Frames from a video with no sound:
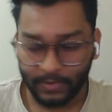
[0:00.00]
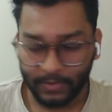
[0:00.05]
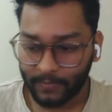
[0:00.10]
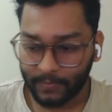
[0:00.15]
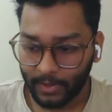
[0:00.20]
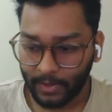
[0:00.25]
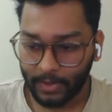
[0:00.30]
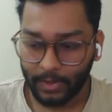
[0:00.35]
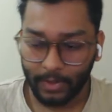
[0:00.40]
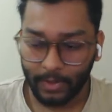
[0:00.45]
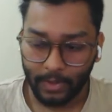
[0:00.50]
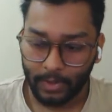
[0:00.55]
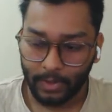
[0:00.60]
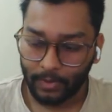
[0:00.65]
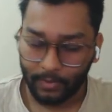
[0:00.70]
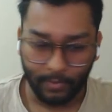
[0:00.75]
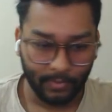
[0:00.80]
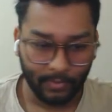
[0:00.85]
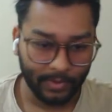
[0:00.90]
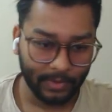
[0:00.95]
which is fine,
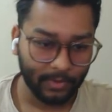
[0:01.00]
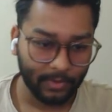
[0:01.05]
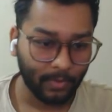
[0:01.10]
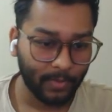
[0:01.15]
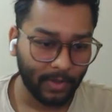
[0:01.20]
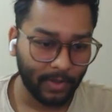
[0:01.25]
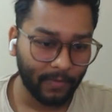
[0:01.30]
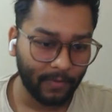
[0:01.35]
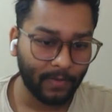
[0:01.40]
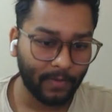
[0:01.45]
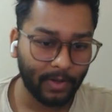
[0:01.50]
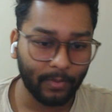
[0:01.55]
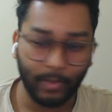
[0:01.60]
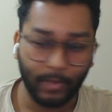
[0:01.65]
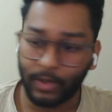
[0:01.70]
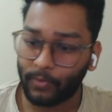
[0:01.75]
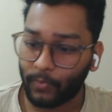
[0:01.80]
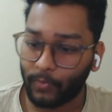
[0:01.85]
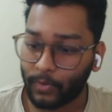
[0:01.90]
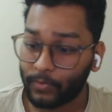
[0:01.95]
which is completely fine.